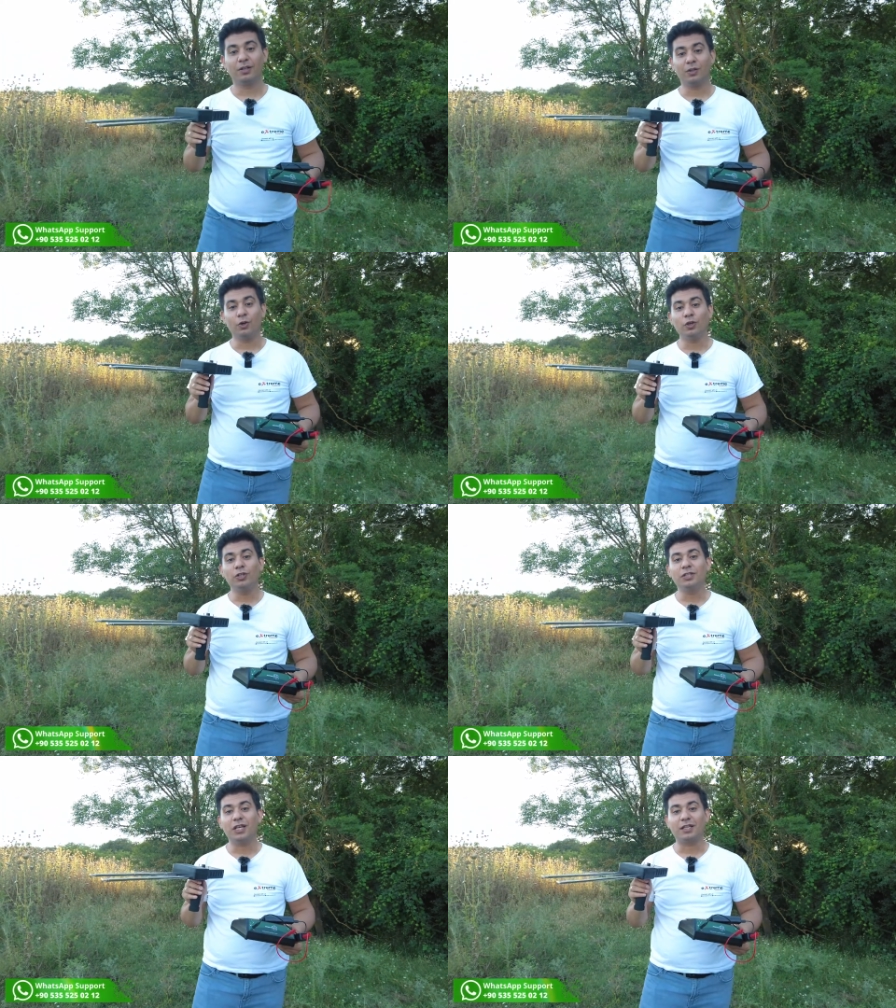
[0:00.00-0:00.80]
the
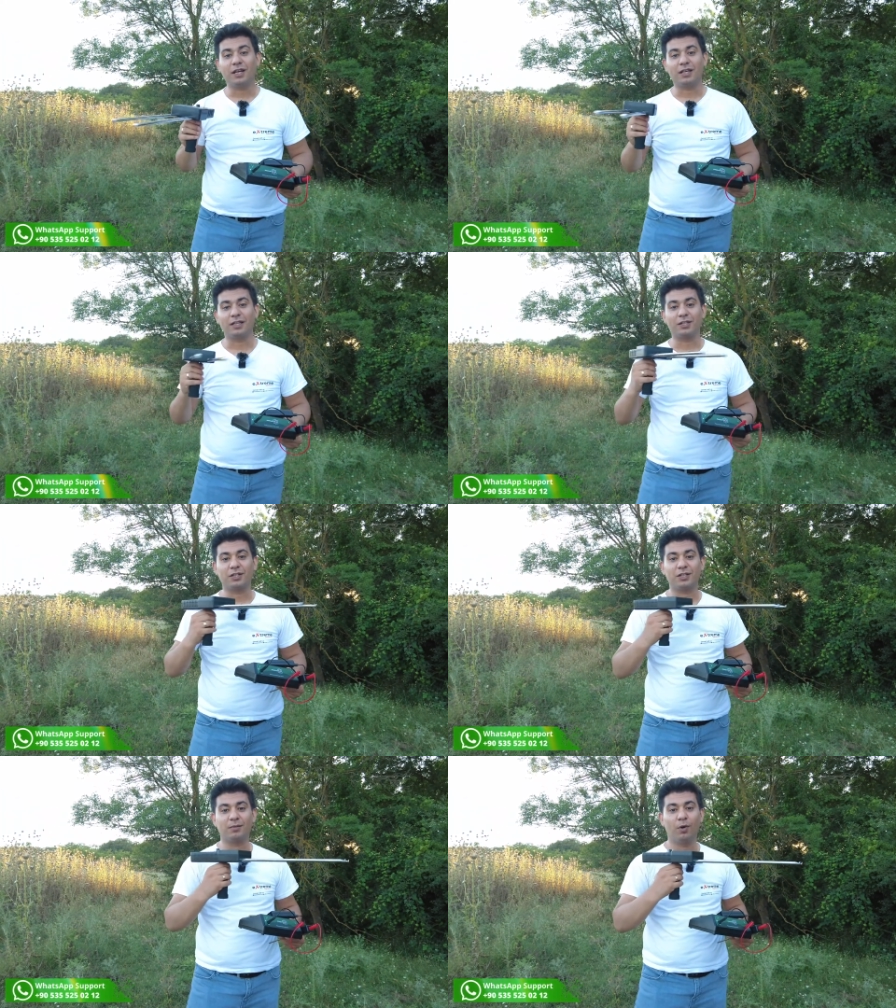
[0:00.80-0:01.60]
direction,
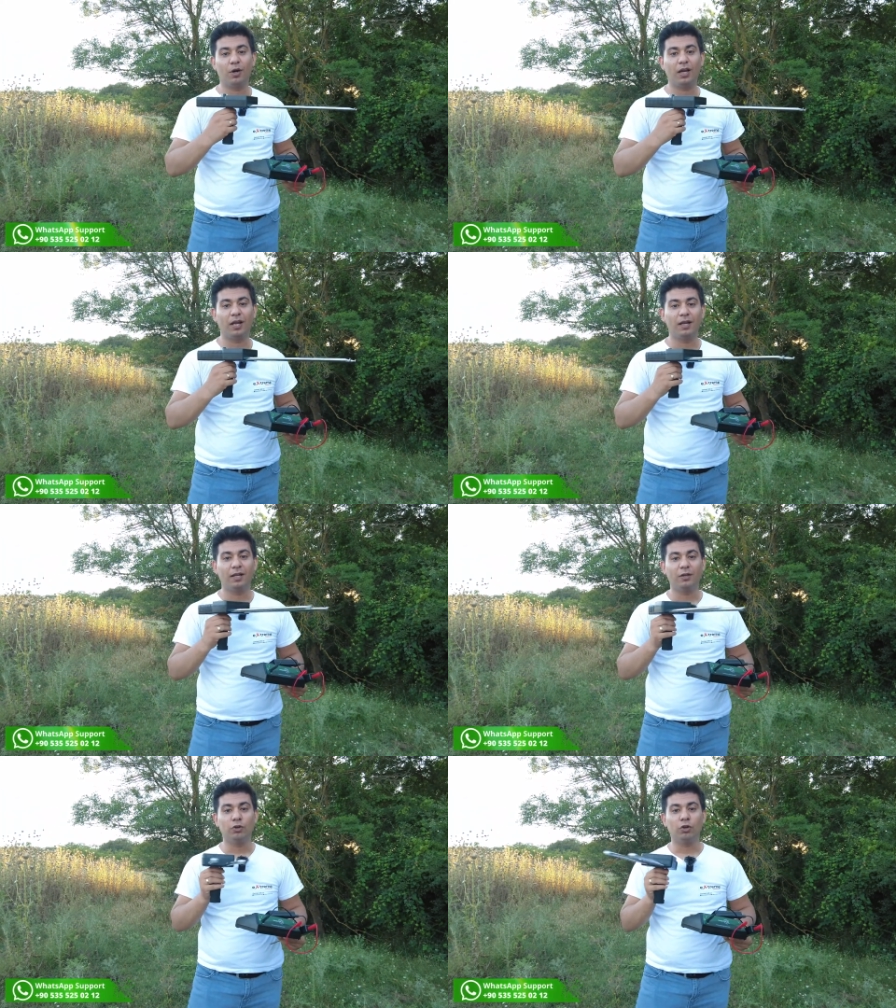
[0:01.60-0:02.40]
friends. It will
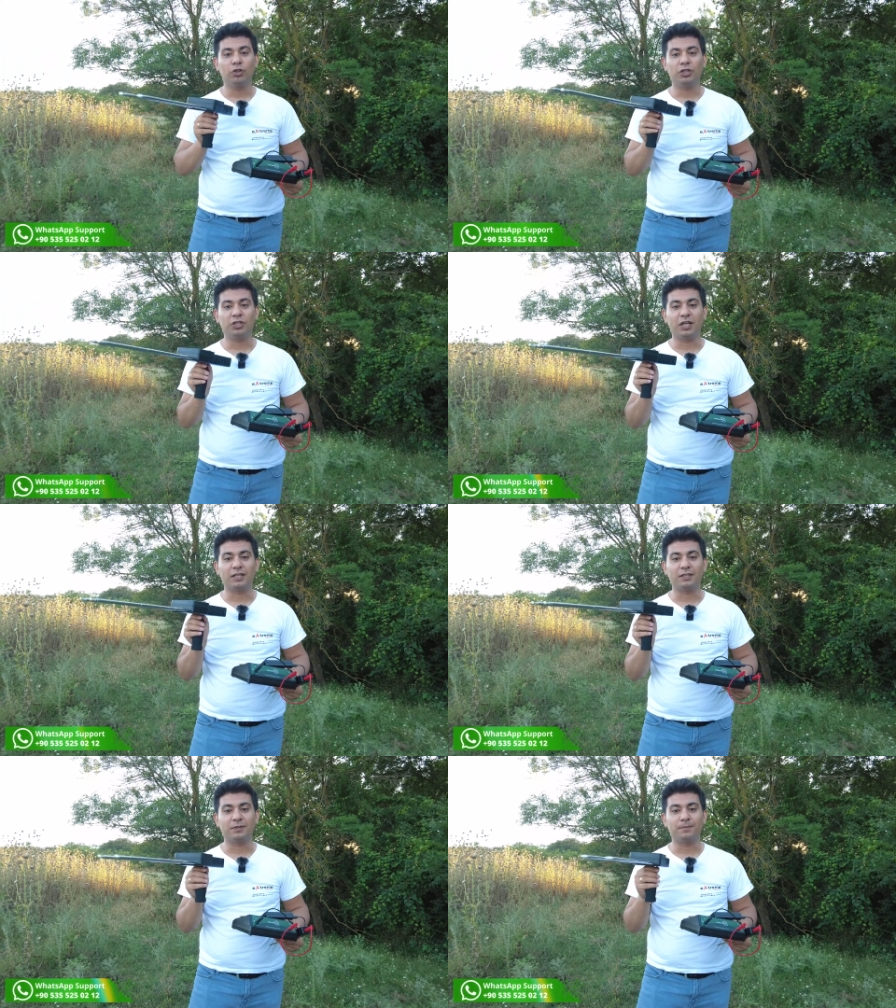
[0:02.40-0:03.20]
point you in this way.